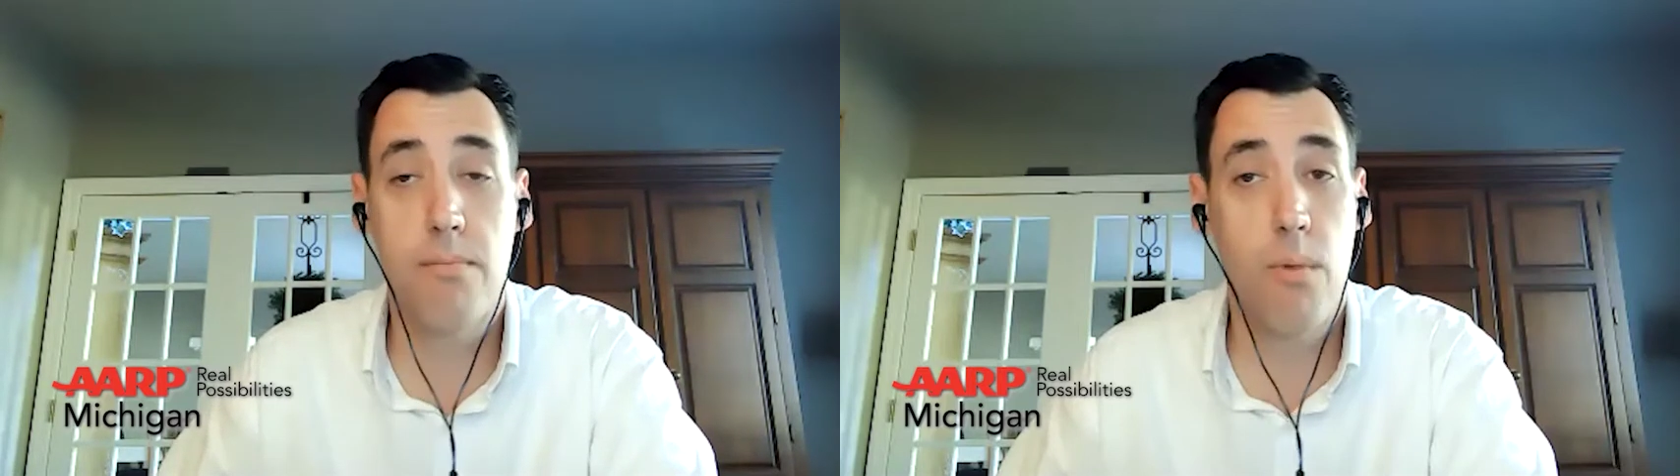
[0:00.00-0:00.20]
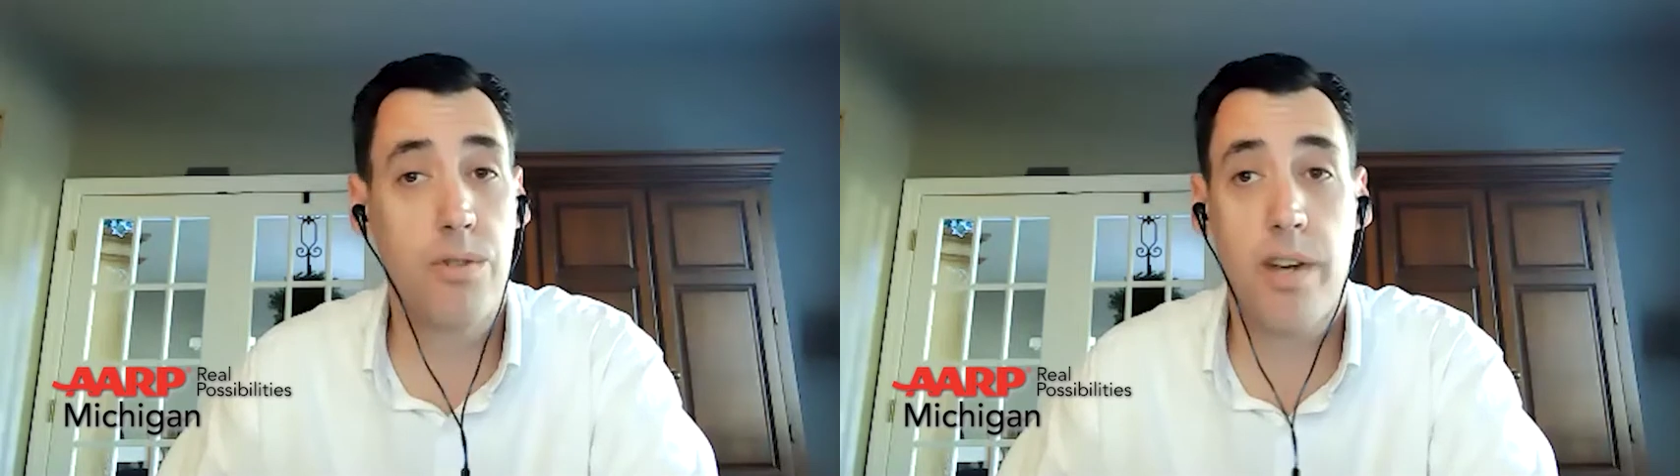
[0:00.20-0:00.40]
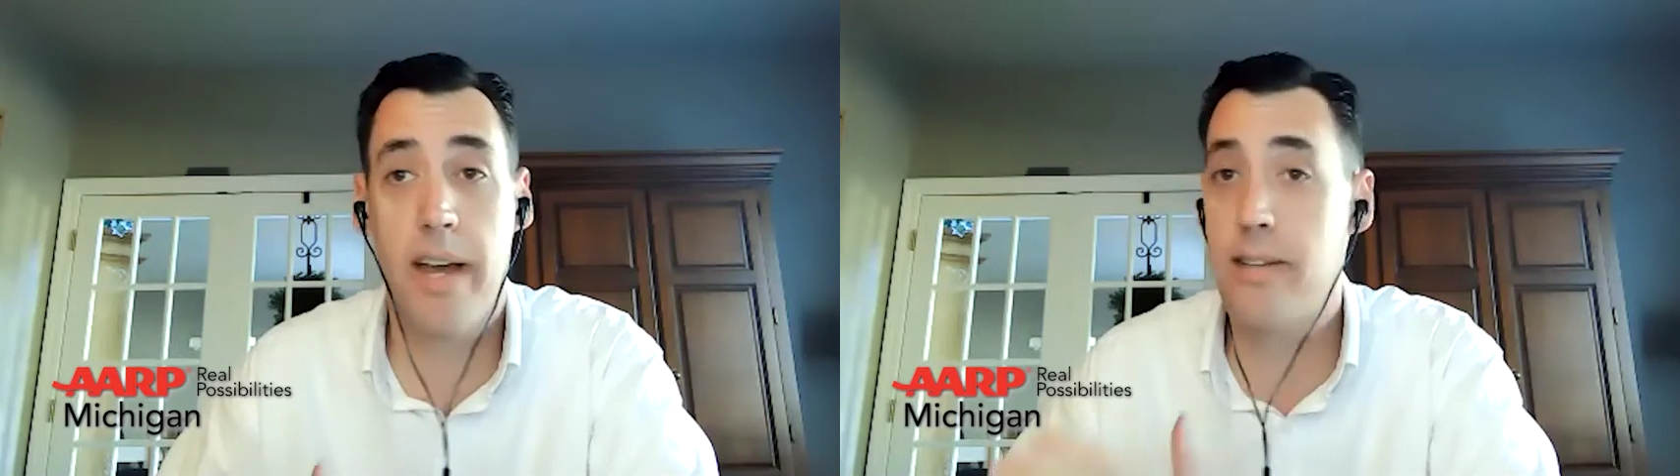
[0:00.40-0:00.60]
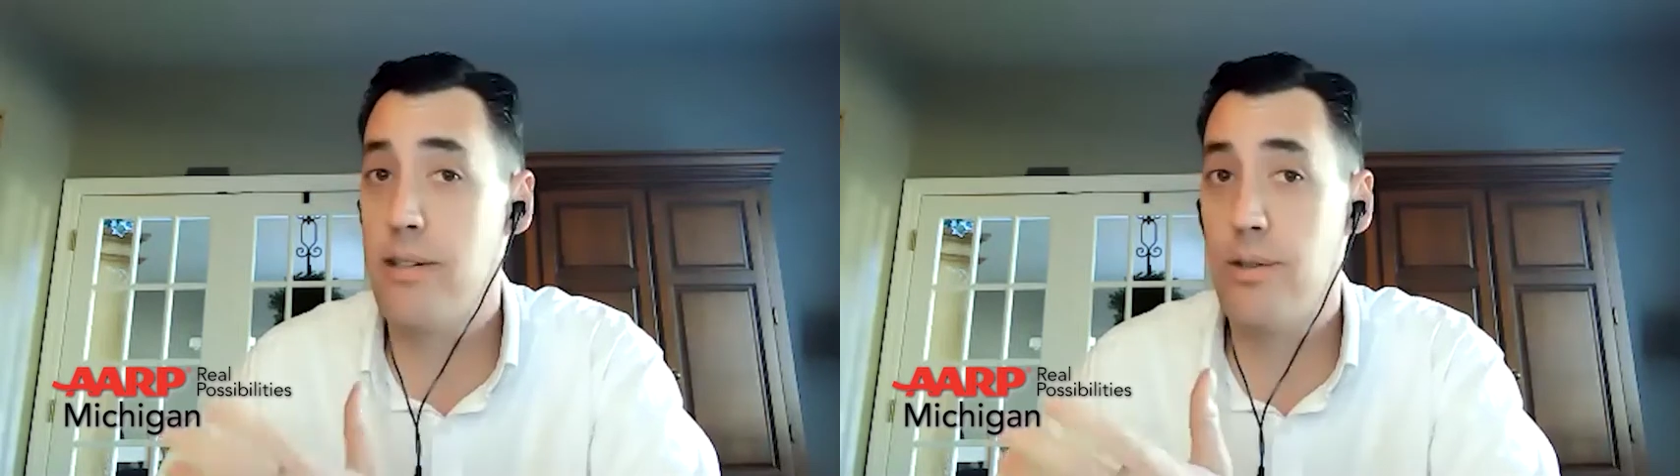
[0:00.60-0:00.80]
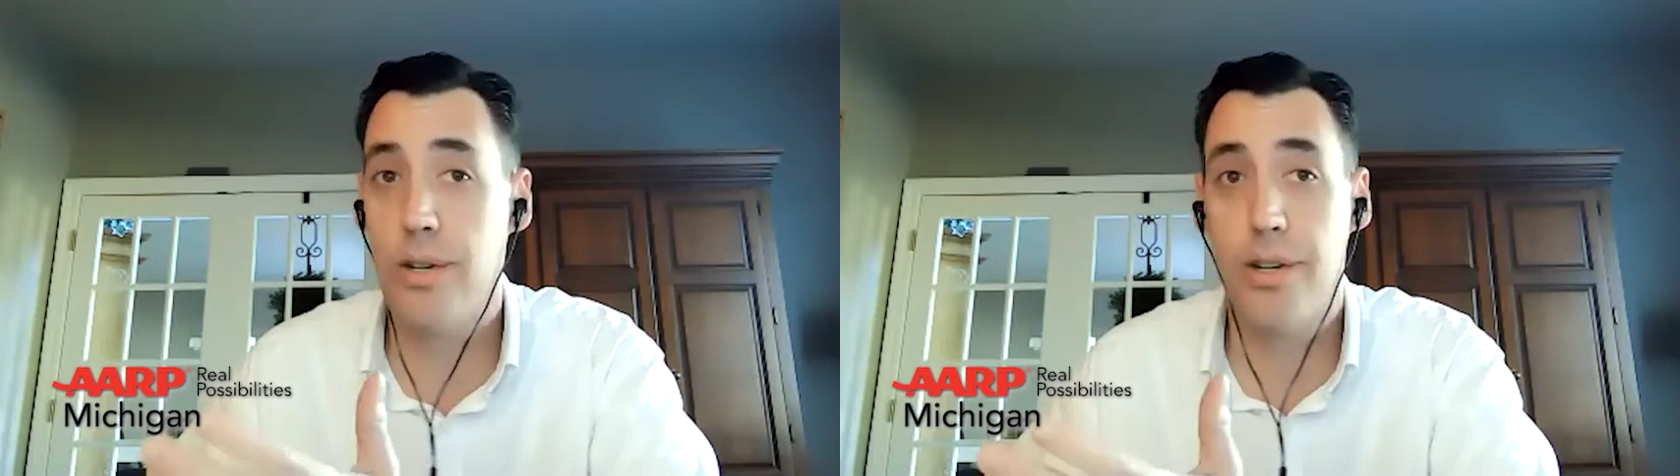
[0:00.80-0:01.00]
In most
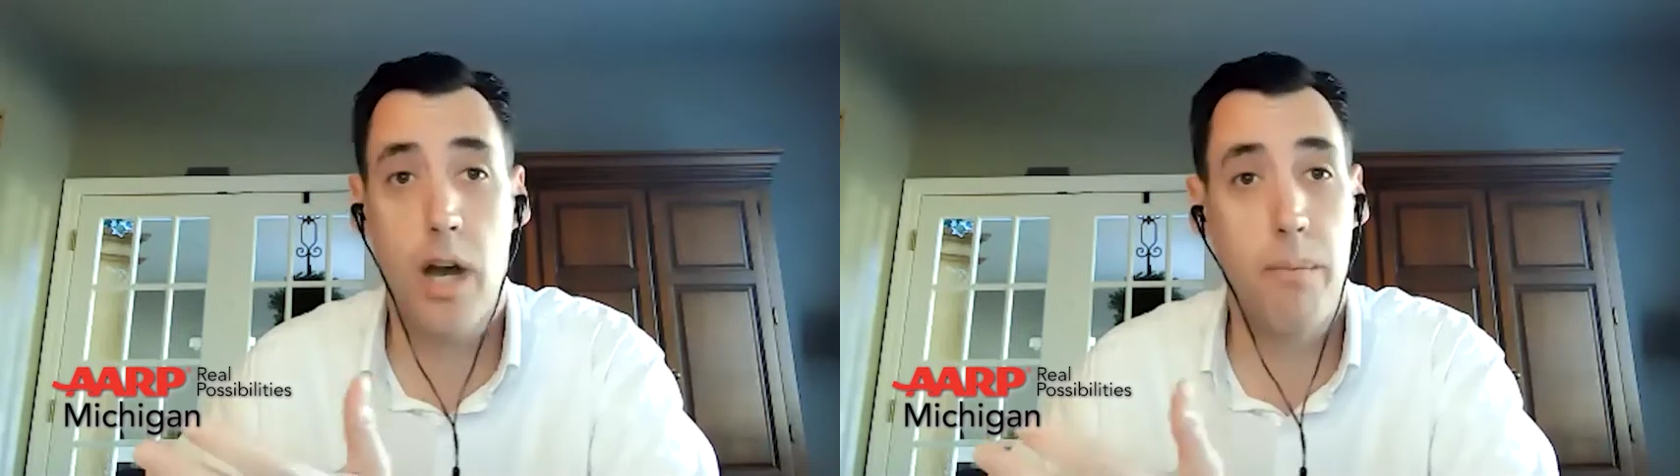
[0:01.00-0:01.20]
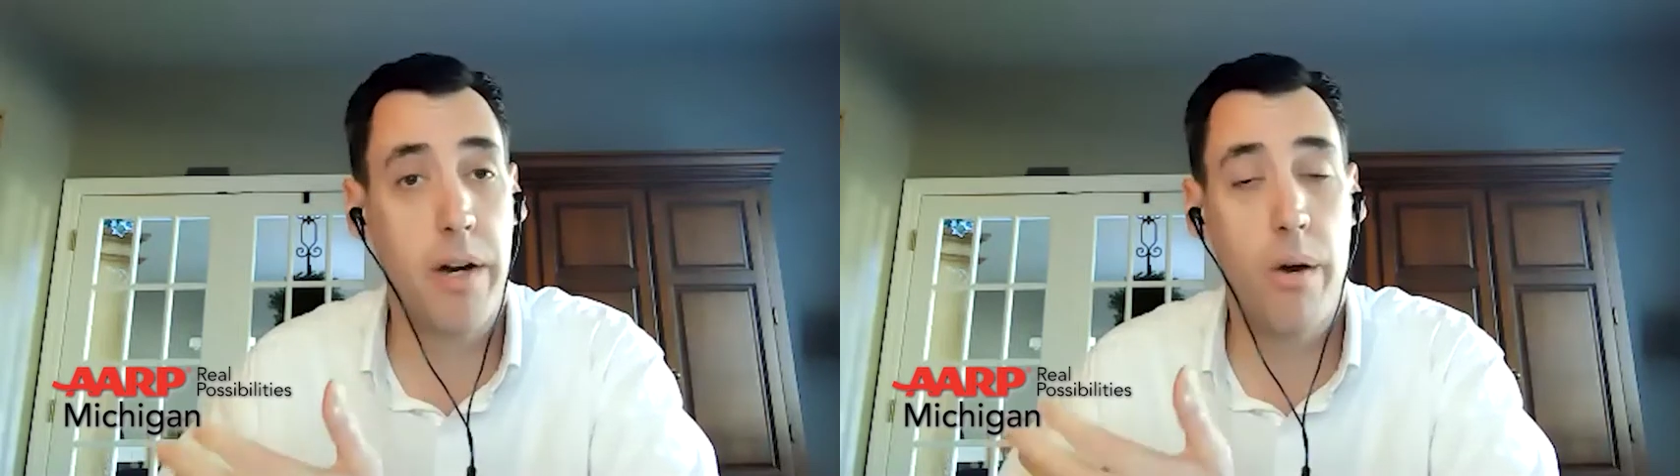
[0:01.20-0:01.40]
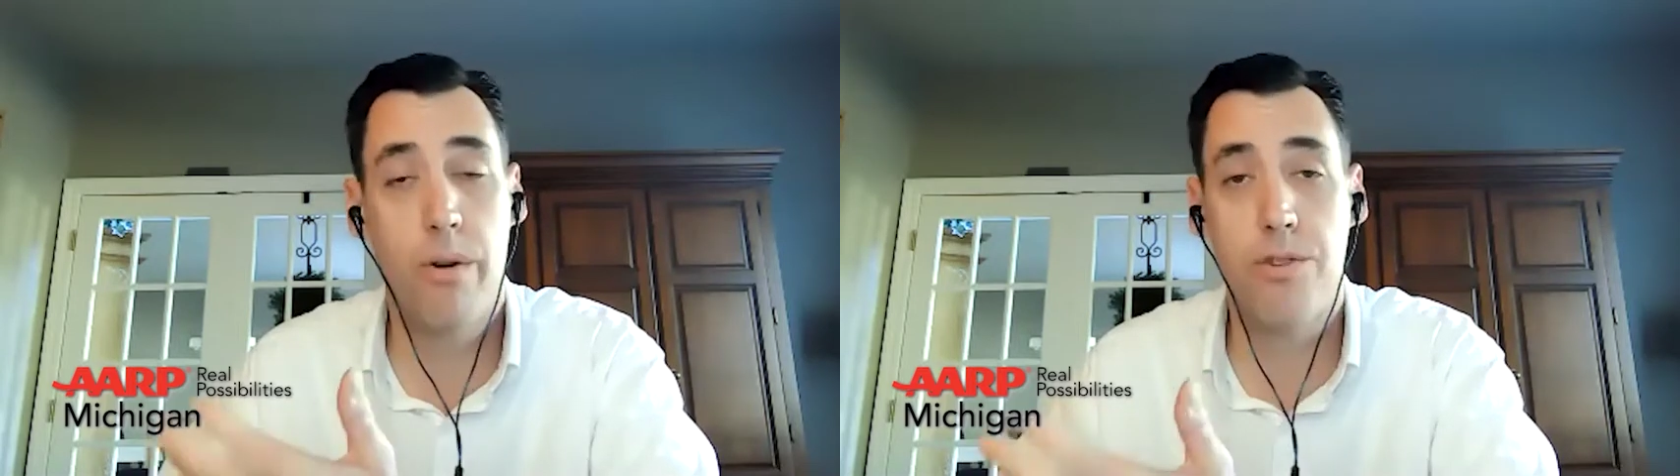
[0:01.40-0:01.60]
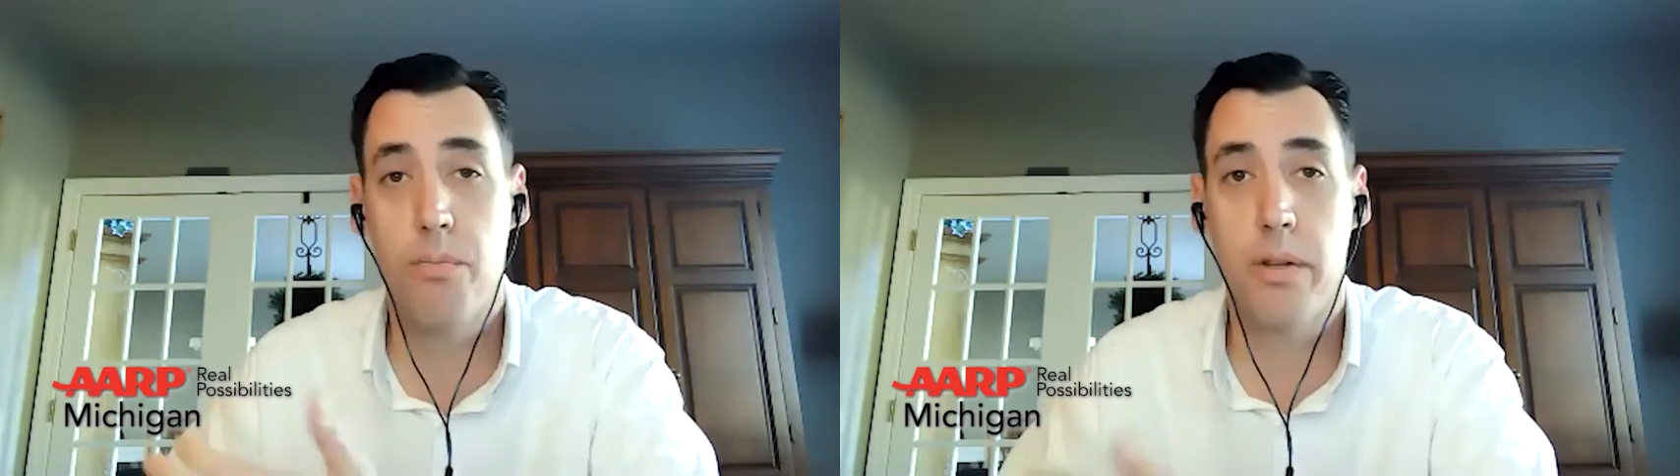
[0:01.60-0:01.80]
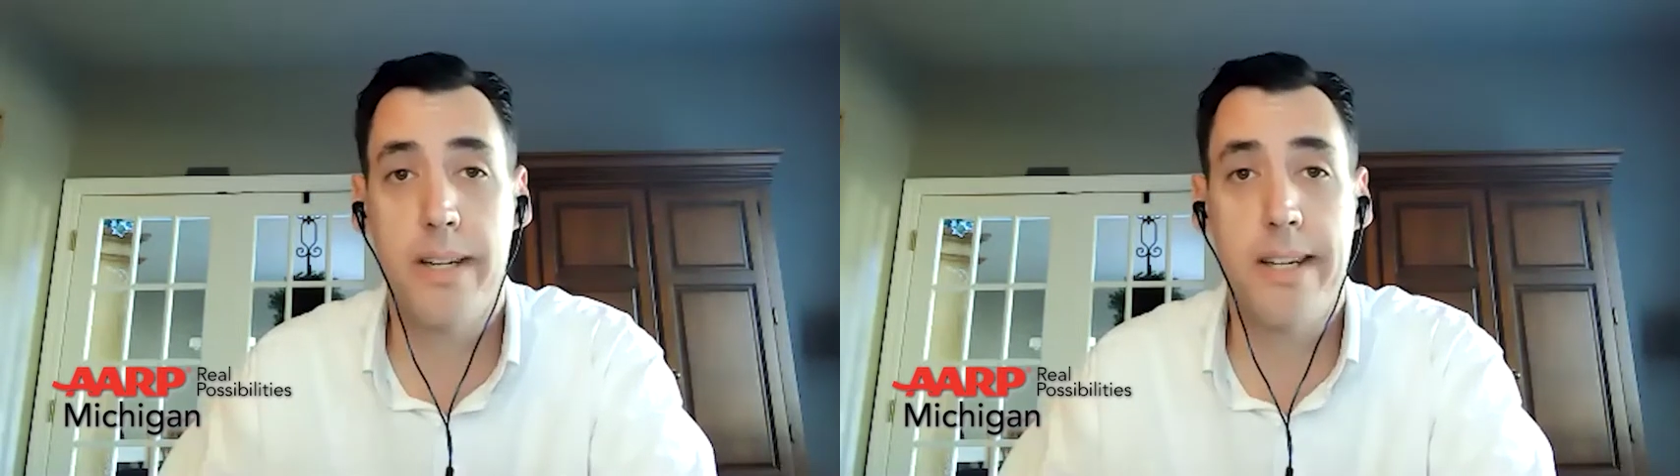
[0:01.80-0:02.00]
cases, you can come and go as you
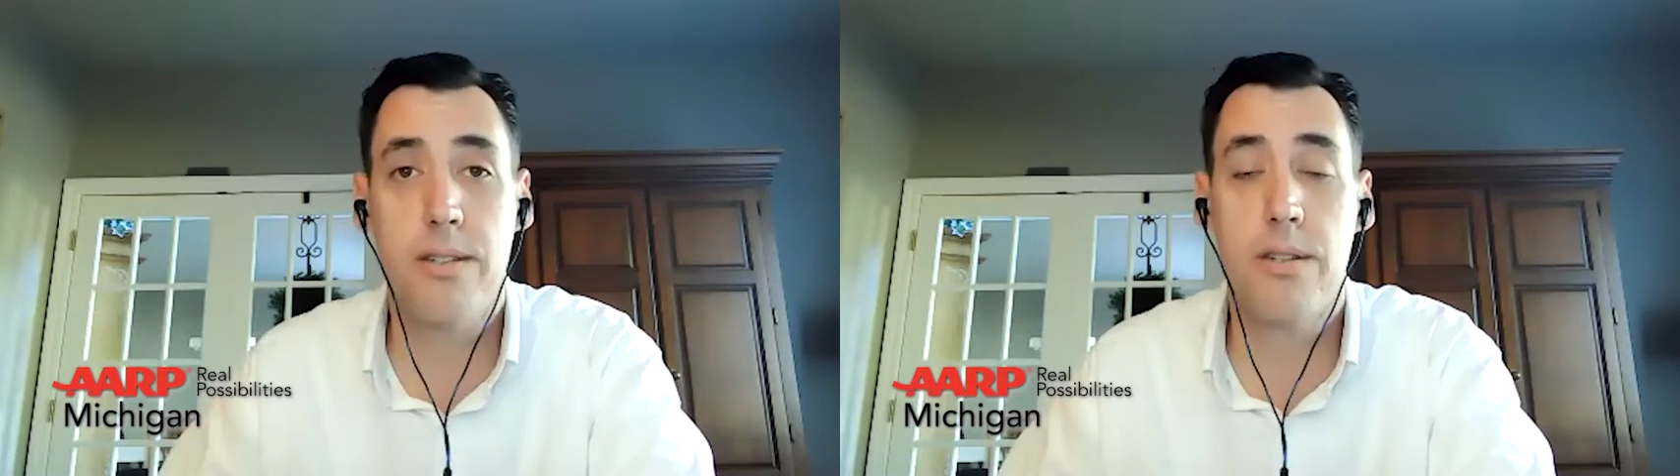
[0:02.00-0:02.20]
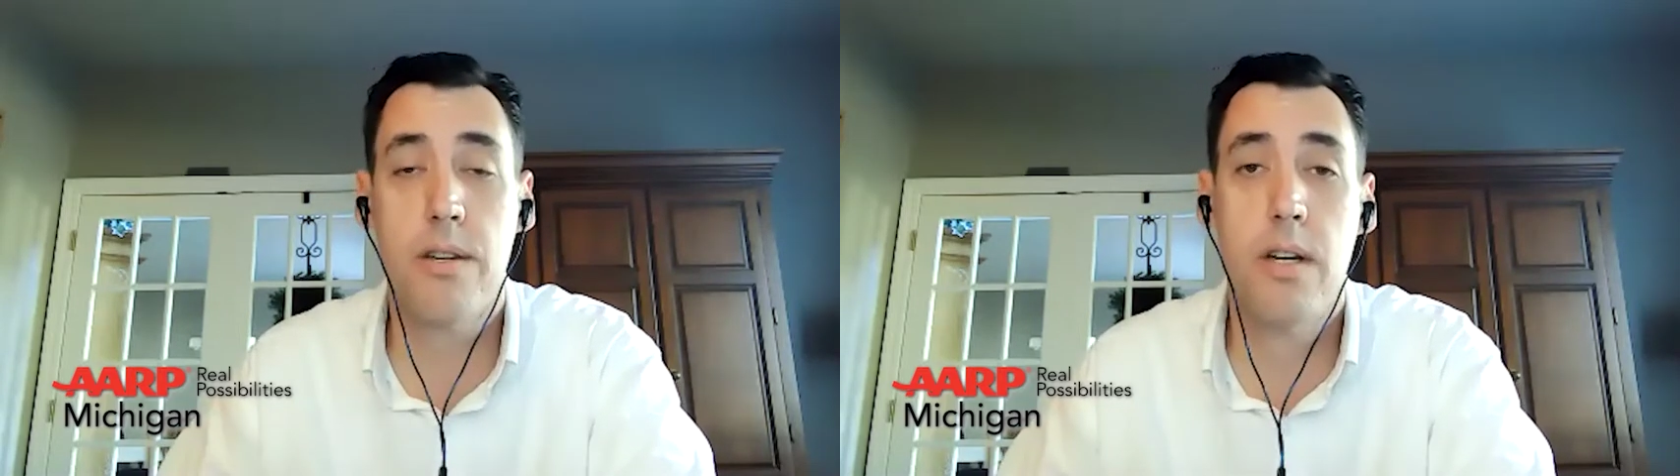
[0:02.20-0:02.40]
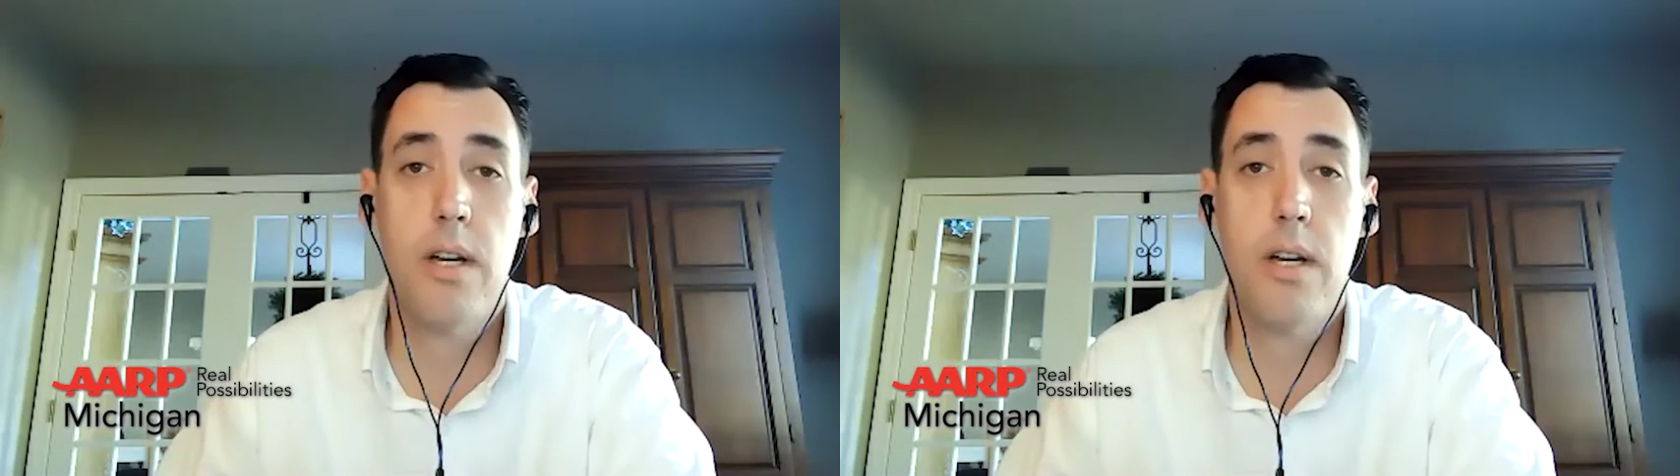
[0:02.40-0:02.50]
please.